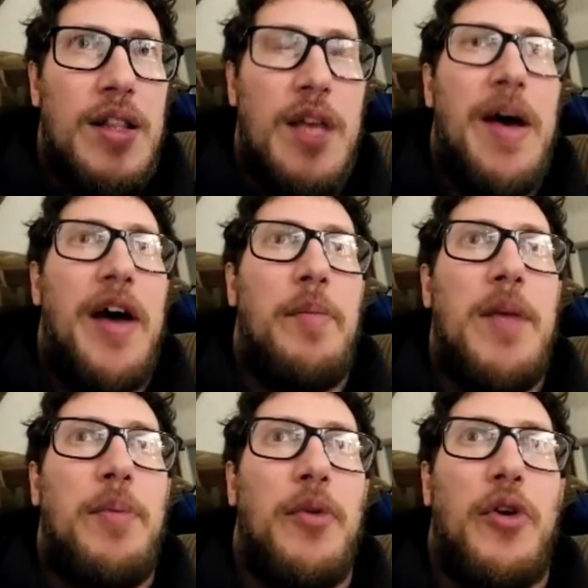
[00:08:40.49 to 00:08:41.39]
the amount of
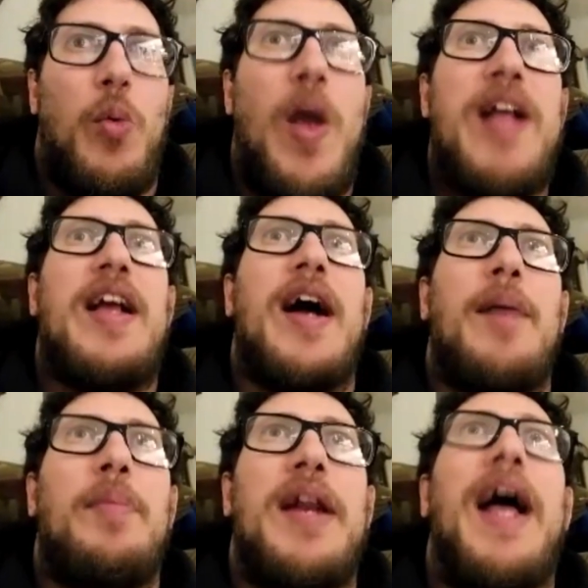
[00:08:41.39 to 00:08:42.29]
people that are waking
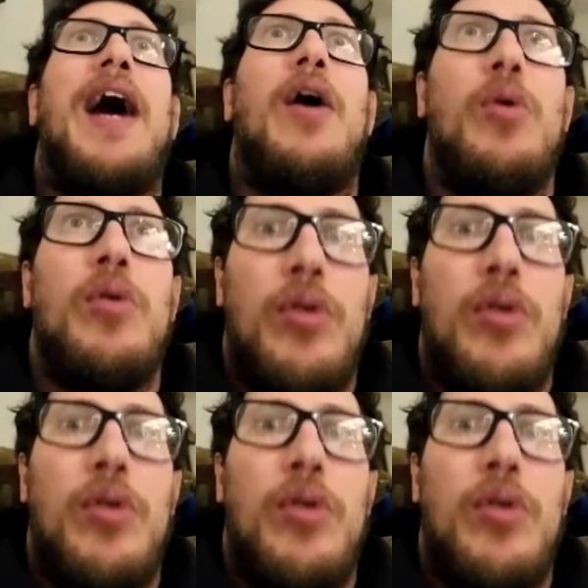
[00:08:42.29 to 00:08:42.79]
up now.